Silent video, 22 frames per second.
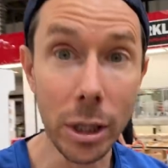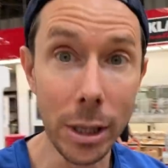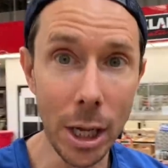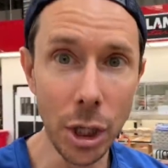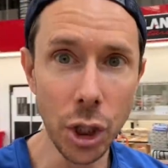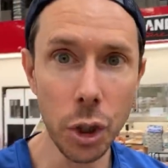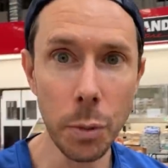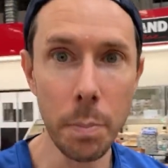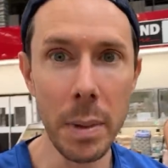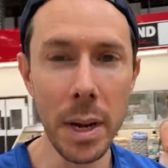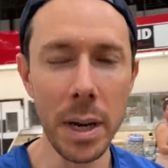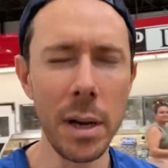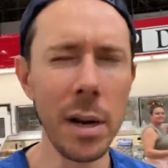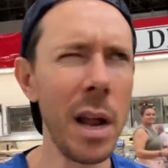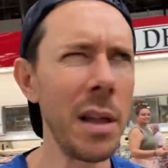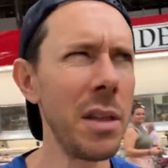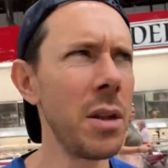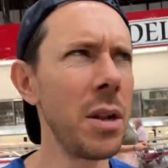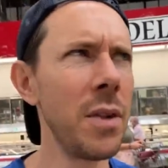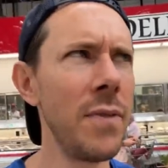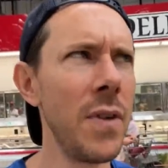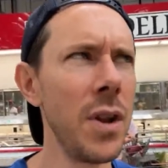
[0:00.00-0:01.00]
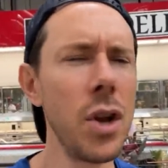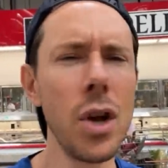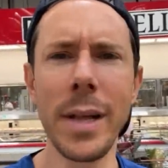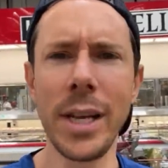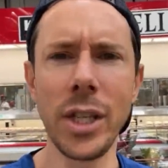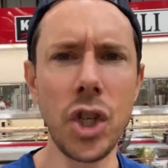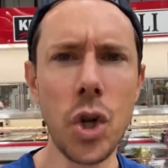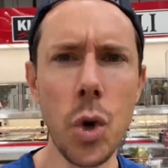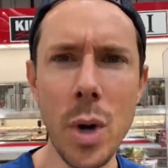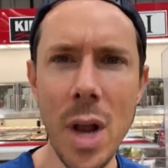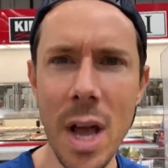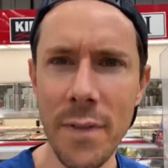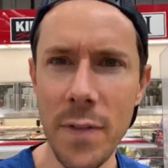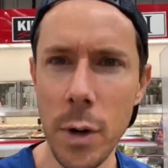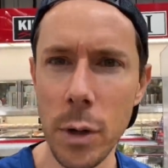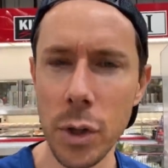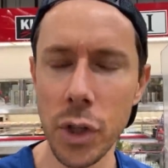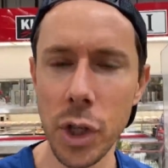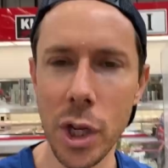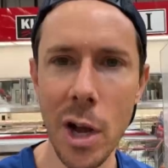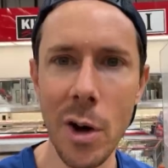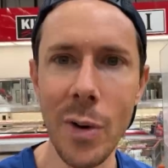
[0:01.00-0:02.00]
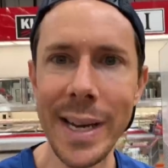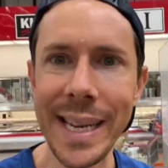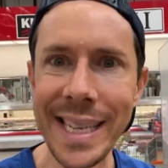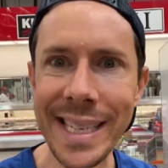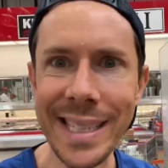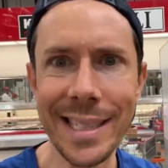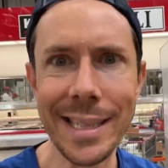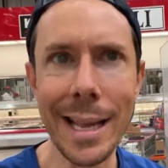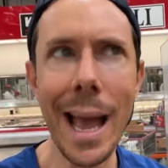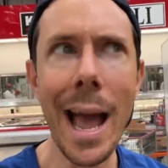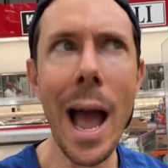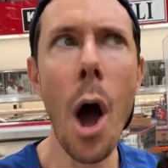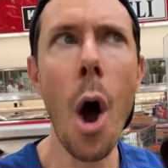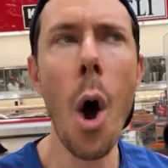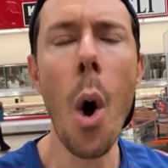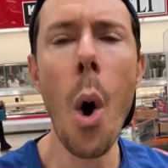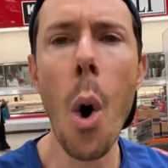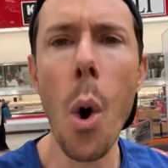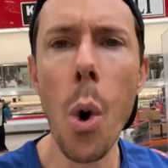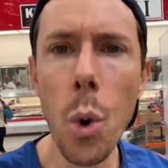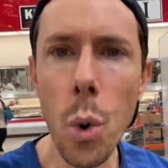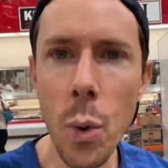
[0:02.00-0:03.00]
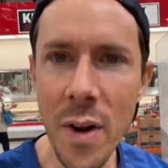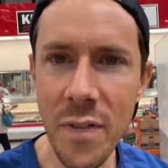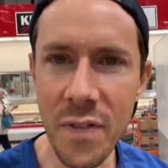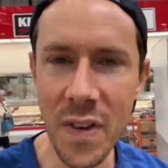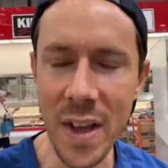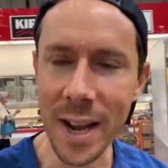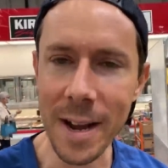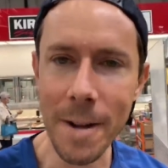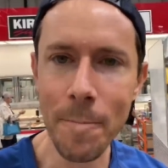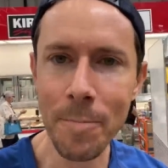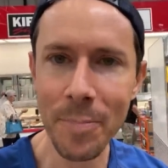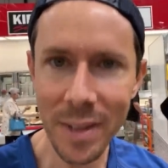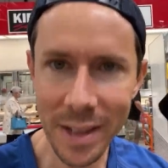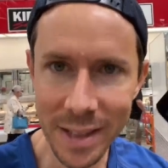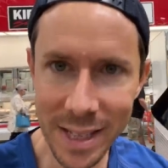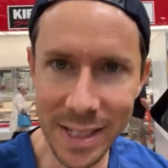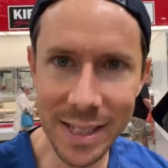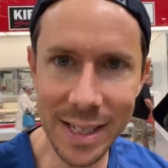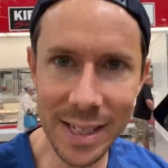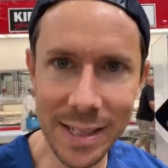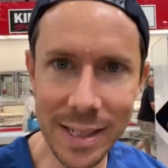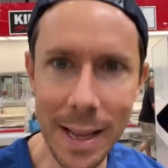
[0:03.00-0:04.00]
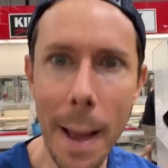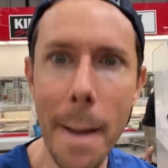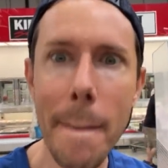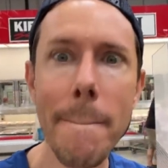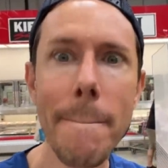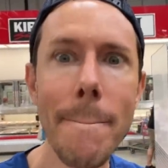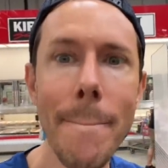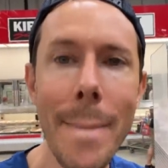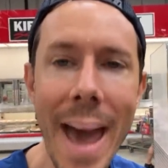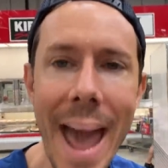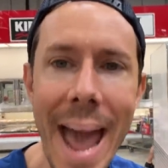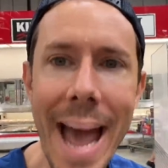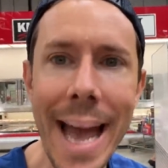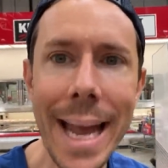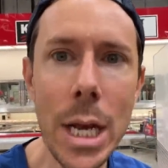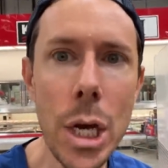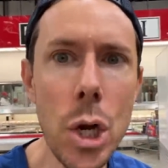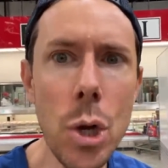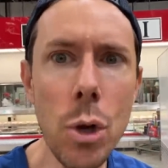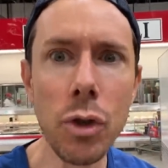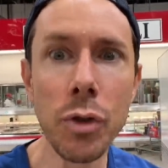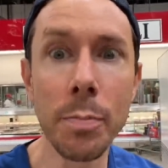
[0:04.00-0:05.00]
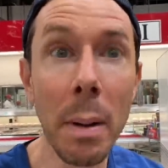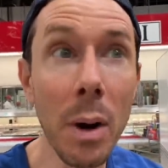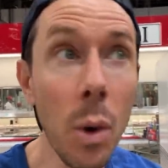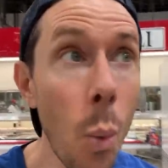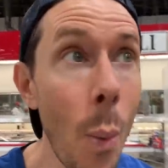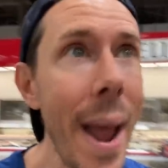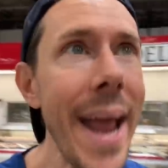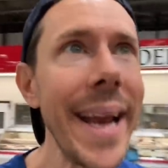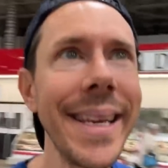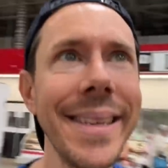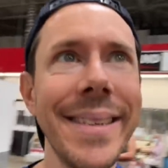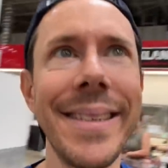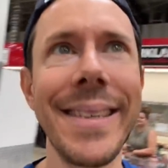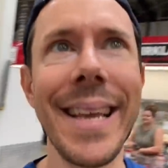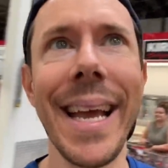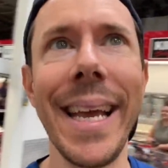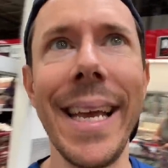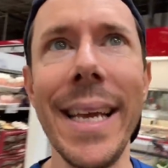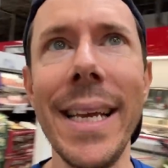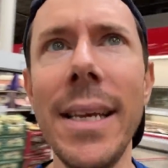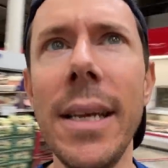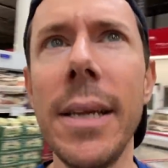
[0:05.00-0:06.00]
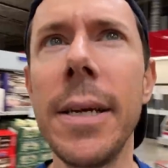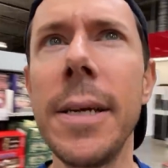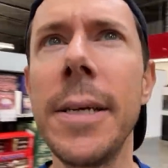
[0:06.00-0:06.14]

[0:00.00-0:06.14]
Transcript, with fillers: lunch meat, and I did a video like two and a half years ago, is horrific. This is bad news. But wait a second.